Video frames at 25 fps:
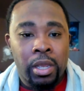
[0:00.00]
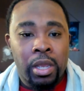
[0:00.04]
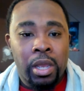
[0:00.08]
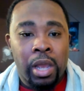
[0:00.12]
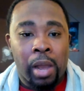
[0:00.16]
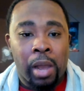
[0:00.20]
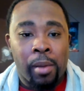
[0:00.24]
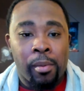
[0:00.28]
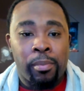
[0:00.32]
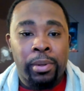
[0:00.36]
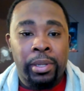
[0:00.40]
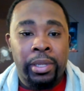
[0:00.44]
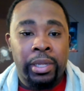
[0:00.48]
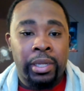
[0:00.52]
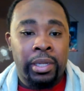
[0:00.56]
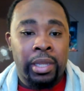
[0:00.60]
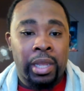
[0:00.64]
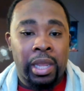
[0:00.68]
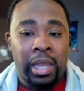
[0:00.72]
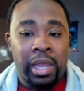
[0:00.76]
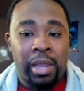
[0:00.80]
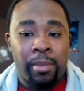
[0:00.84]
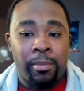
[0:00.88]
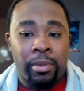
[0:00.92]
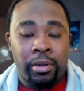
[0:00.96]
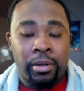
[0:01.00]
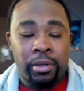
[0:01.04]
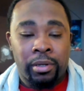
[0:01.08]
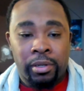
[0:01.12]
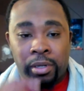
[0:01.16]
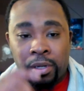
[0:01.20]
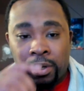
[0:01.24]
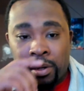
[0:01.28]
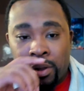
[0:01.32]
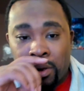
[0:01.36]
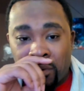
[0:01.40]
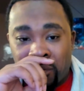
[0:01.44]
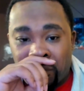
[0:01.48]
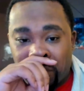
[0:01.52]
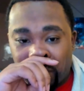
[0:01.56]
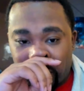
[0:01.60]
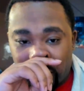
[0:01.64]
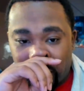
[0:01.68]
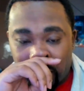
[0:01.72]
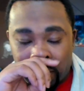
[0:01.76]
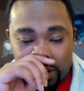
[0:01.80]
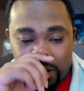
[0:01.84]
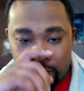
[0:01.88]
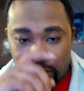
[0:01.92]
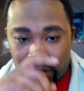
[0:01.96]
I'm gonna play a game and
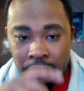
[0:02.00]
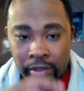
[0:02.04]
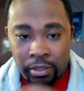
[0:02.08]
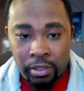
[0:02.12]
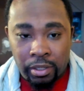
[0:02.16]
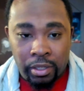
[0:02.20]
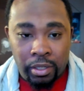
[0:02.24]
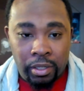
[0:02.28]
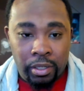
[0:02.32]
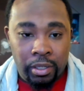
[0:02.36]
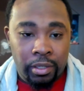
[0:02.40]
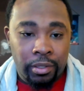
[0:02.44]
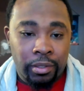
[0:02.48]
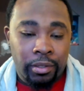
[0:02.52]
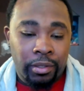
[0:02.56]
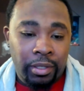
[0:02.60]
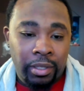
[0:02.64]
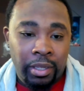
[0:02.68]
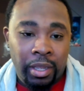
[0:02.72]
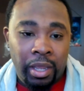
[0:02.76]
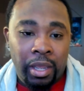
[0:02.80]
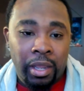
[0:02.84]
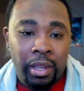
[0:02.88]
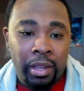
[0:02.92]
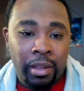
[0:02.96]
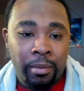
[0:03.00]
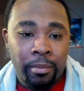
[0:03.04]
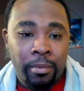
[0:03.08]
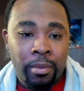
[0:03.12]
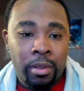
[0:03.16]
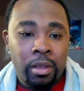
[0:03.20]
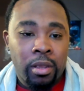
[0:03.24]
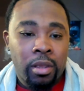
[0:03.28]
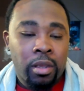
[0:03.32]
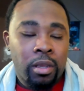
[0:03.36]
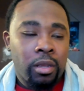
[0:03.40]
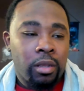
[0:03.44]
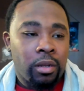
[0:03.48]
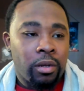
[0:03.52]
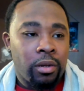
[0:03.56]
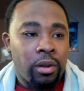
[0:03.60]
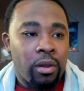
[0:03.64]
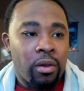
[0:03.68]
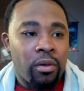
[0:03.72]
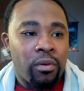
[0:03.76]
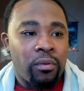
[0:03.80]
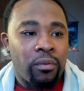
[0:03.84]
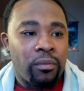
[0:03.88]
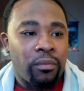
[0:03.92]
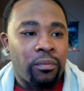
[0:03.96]
hopefully the game
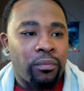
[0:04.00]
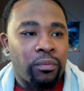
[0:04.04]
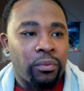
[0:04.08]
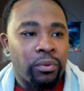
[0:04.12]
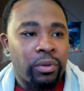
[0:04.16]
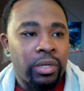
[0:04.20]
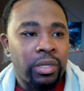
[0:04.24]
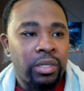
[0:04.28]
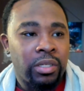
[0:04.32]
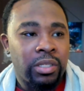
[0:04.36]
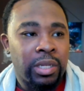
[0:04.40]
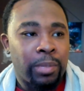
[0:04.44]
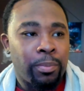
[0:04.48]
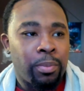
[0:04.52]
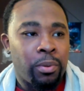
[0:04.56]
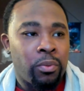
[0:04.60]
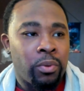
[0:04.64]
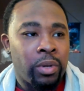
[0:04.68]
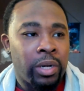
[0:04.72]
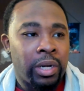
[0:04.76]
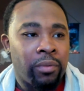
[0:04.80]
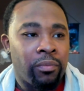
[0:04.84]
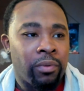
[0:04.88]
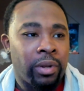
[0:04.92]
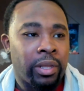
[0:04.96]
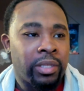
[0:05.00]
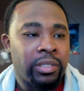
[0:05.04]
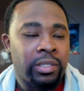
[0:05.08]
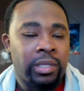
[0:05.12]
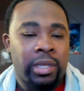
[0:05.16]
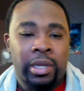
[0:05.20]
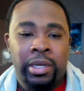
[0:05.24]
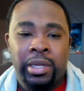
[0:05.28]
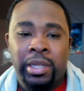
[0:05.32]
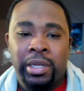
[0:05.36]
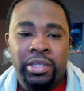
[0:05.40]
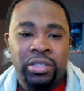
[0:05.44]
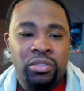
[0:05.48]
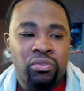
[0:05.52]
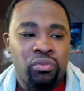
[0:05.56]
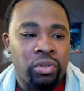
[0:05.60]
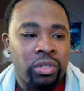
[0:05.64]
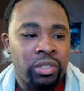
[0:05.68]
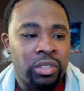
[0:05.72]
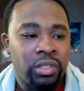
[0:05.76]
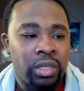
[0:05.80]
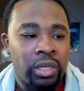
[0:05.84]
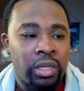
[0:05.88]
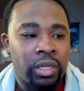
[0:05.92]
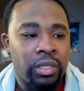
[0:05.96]
don't freeze up or whatever. Like I said, I did a stress
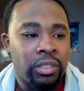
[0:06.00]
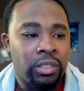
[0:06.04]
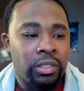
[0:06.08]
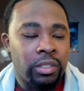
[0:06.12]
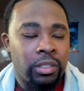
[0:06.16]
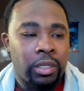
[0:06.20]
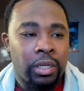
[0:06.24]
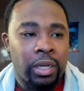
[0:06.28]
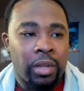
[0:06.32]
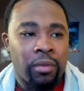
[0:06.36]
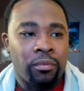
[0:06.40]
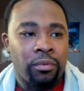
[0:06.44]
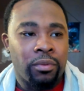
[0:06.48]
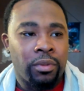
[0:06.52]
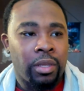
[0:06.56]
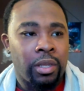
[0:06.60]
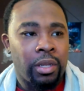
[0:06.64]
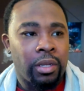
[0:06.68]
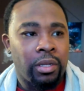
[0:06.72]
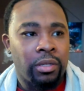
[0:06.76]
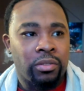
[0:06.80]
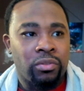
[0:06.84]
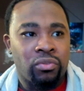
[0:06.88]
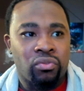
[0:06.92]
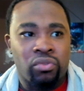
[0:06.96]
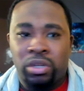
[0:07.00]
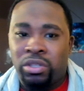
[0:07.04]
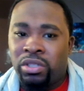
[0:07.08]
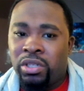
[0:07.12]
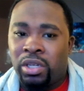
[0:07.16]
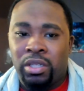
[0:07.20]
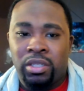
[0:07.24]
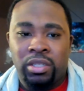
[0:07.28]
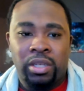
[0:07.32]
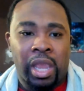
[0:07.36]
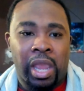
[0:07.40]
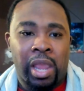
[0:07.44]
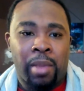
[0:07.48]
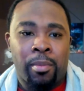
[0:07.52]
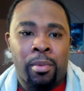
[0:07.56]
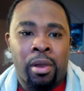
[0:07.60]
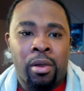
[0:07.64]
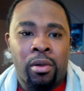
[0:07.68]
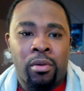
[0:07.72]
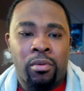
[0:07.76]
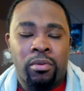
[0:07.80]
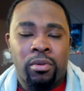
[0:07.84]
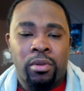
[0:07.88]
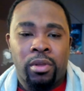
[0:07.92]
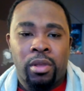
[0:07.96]
test and everything. Stress test came
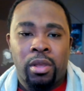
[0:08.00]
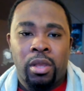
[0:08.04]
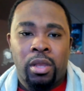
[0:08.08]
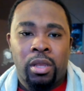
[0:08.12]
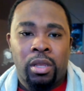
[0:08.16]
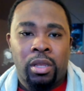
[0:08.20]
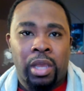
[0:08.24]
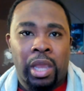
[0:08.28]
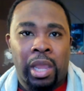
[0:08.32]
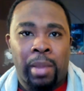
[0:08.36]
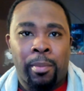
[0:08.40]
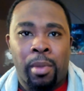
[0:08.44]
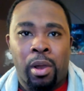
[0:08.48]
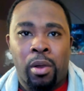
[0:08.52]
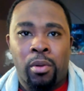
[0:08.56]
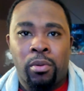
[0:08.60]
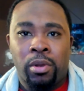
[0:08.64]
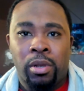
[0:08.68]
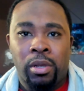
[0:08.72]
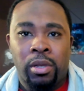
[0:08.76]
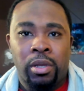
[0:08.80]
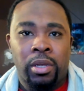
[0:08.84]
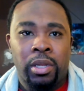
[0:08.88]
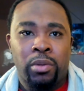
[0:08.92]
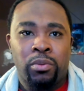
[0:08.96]
out good.